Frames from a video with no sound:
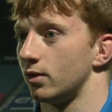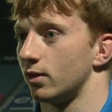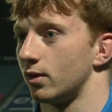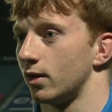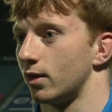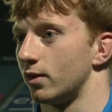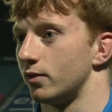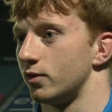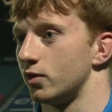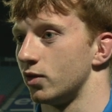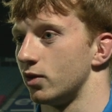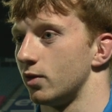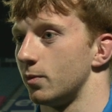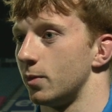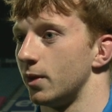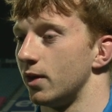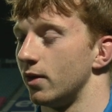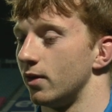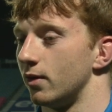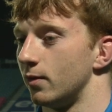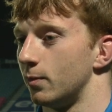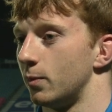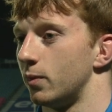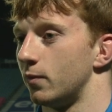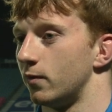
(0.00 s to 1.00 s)
kind of during the
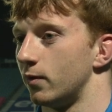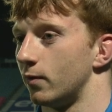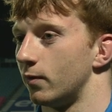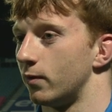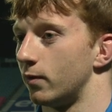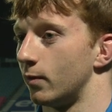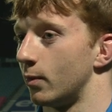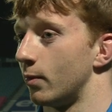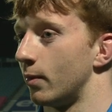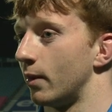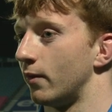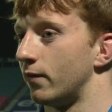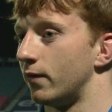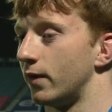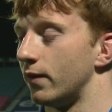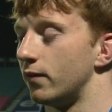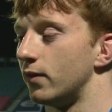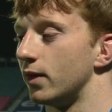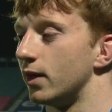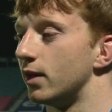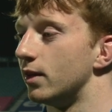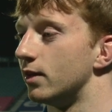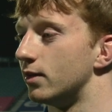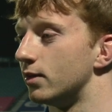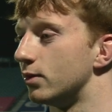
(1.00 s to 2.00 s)
period from about
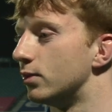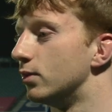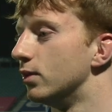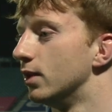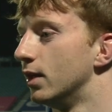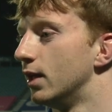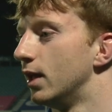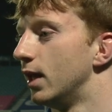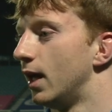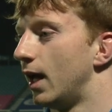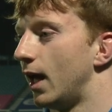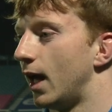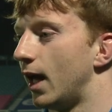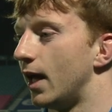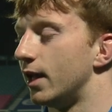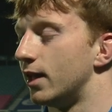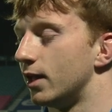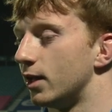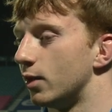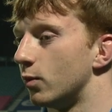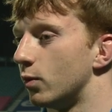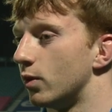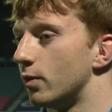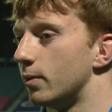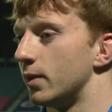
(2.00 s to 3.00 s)
15 to
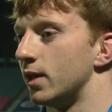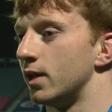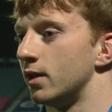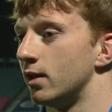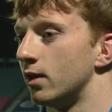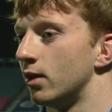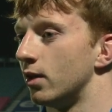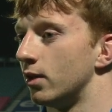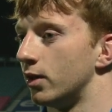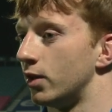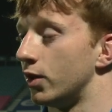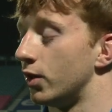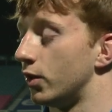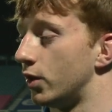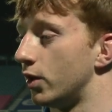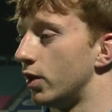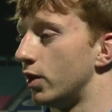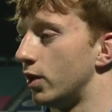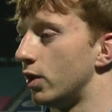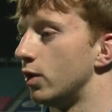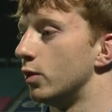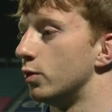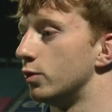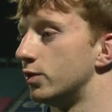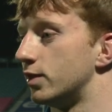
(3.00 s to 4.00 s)
18, it would have been the,
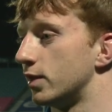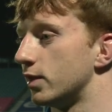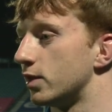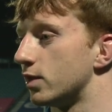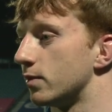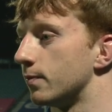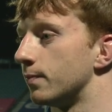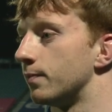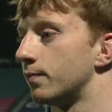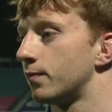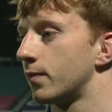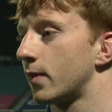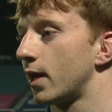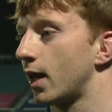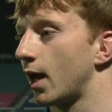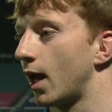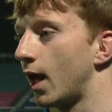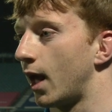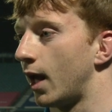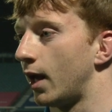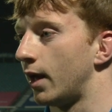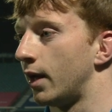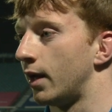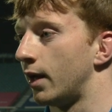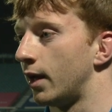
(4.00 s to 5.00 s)
the youth system,
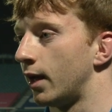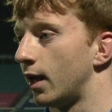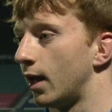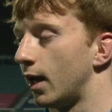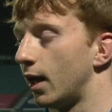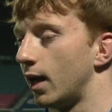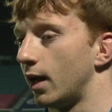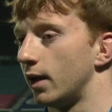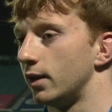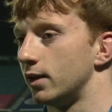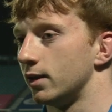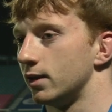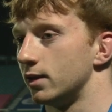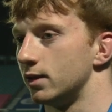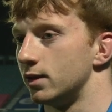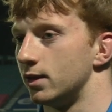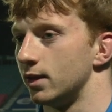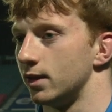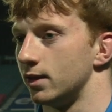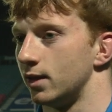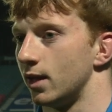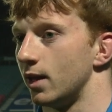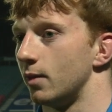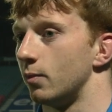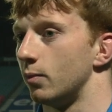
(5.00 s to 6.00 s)
and uh,
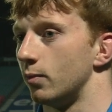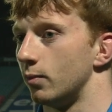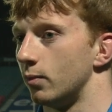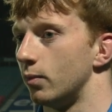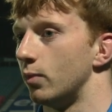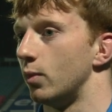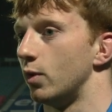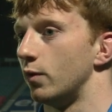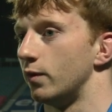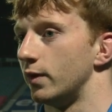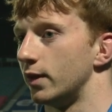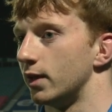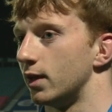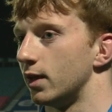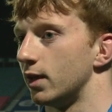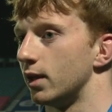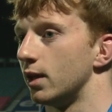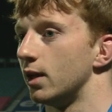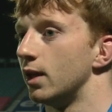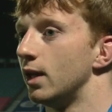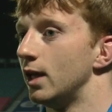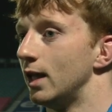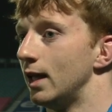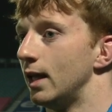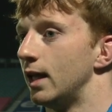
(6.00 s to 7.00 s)
then moving
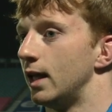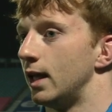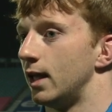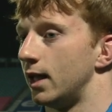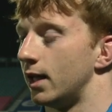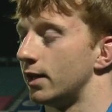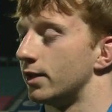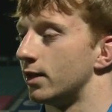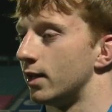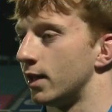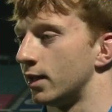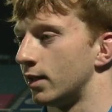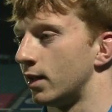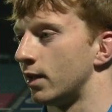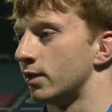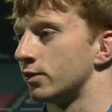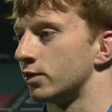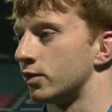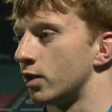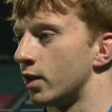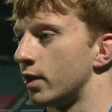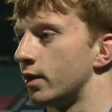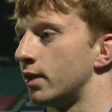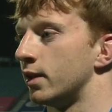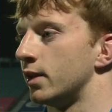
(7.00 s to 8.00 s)
into
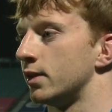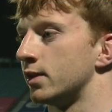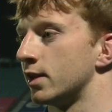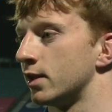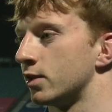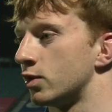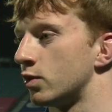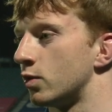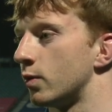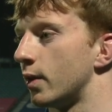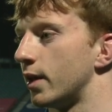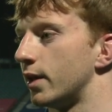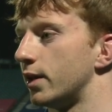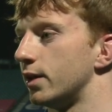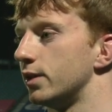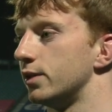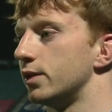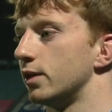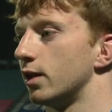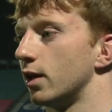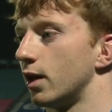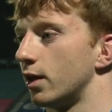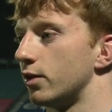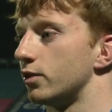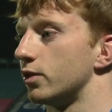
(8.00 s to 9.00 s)
Leinster 19s, Leinster
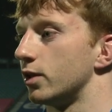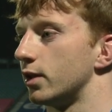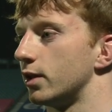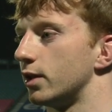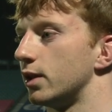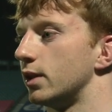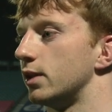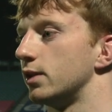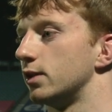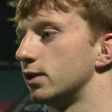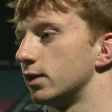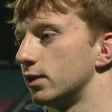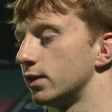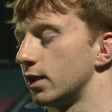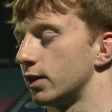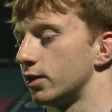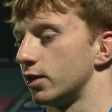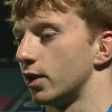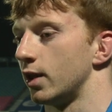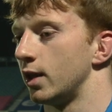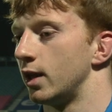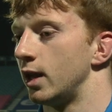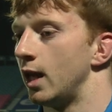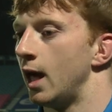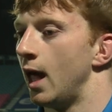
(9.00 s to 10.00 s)
20s, Irish 19s,
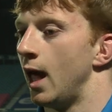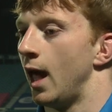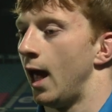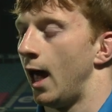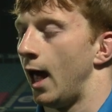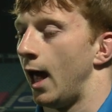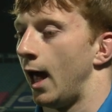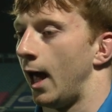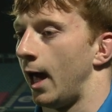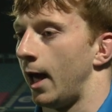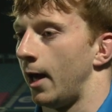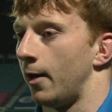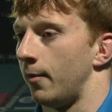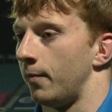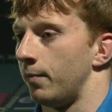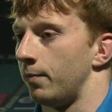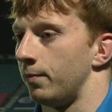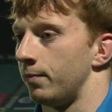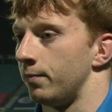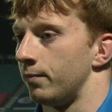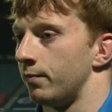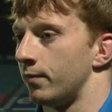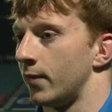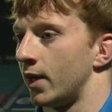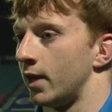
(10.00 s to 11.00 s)
etc.,
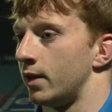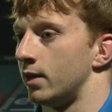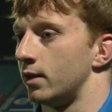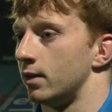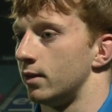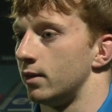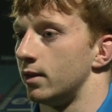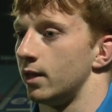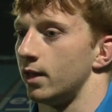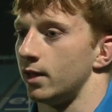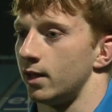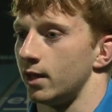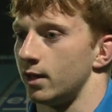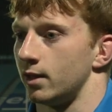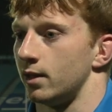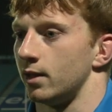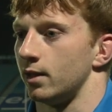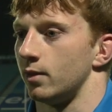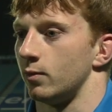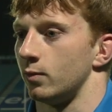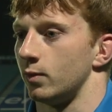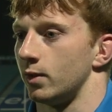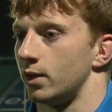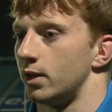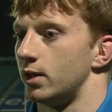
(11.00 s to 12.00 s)
um, and
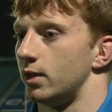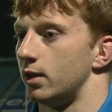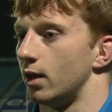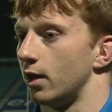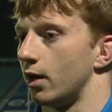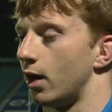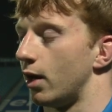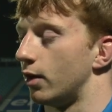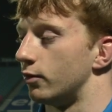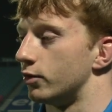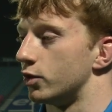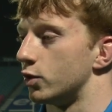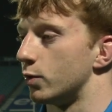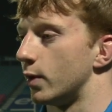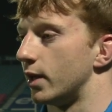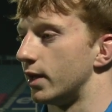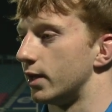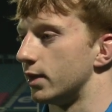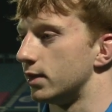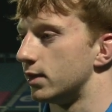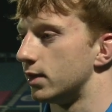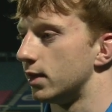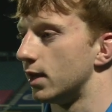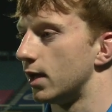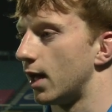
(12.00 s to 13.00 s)
then with uh, Irish
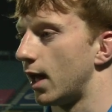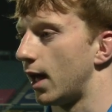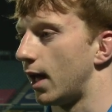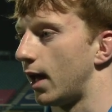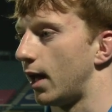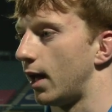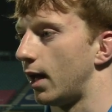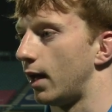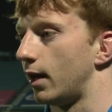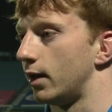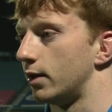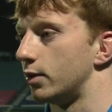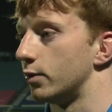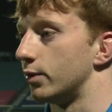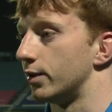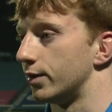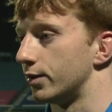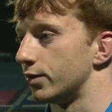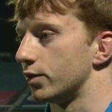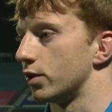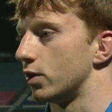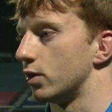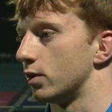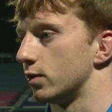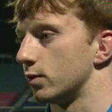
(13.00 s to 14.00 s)
20s uh, two
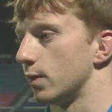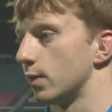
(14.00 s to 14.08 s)
years ago